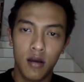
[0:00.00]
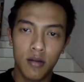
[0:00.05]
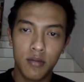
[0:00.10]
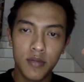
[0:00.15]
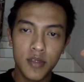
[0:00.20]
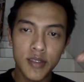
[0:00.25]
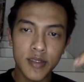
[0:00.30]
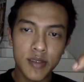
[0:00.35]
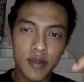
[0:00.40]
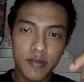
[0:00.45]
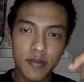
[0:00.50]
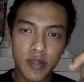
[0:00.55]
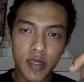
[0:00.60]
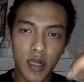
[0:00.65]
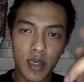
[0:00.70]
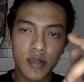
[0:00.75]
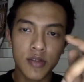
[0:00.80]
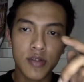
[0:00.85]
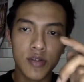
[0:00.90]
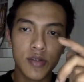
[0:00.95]
Most
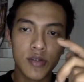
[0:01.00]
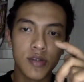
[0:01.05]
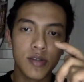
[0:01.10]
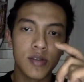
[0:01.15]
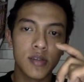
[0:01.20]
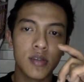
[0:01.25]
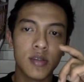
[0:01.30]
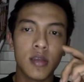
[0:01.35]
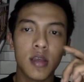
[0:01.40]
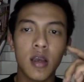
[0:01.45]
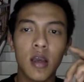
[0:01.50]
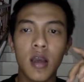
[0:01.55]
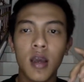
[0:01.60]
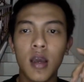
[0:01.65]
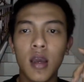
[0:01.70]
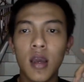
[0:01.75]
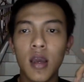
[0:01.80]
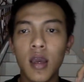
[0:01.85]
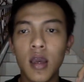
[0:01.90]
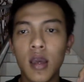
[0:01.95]
companies use
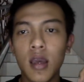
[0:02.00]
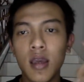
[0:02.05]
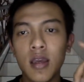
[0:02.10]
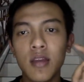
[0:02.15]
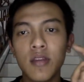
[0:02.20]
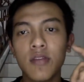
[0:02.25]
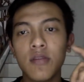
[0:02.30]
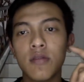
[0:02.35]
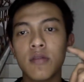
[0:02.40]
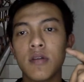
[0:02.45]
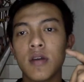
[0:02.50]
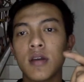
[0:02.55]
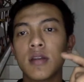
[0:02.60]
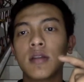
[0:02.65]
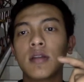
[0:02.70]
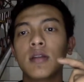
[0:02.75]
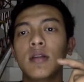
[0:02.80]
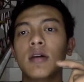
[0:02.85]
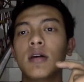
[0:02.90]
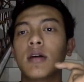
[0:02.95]
it to
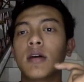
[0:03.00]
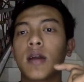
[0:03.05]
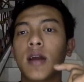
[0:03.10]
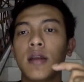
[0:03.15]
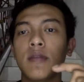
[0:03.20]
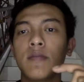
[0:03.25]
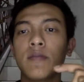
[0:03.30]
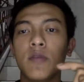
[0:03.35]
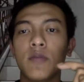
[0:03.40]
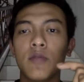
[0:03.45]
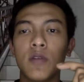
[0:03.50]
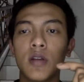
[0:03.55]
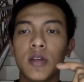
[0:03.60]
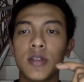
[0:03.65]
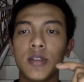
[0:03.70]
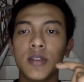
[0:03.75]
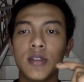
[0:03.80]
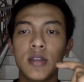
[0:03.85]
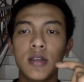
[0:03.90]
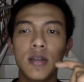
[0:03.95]
get the right
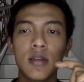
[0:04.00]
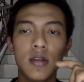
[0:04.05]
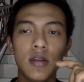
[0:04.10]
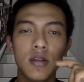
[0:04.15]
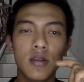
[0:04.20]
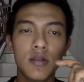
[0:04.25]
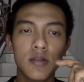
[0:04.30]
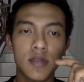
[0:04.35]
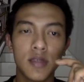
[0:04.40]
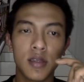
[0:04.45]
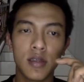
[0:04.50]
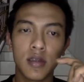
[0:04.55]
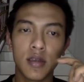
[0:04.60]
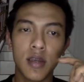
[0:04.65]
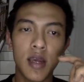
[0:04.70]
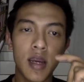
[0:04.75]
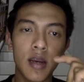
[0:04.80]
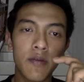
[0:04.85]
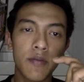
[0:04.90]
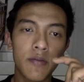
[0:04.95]
population in using
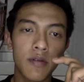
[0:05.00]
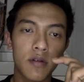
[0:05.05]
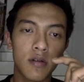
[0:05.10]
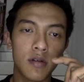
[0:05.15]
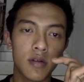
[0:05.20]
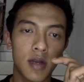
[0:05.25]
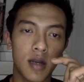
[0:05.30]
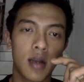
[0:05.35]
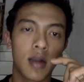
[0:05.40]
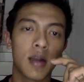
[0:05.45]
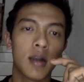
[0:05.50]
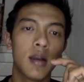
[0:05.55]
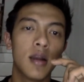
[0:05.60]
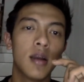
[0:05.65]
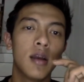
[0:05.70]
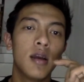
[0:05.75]
their product.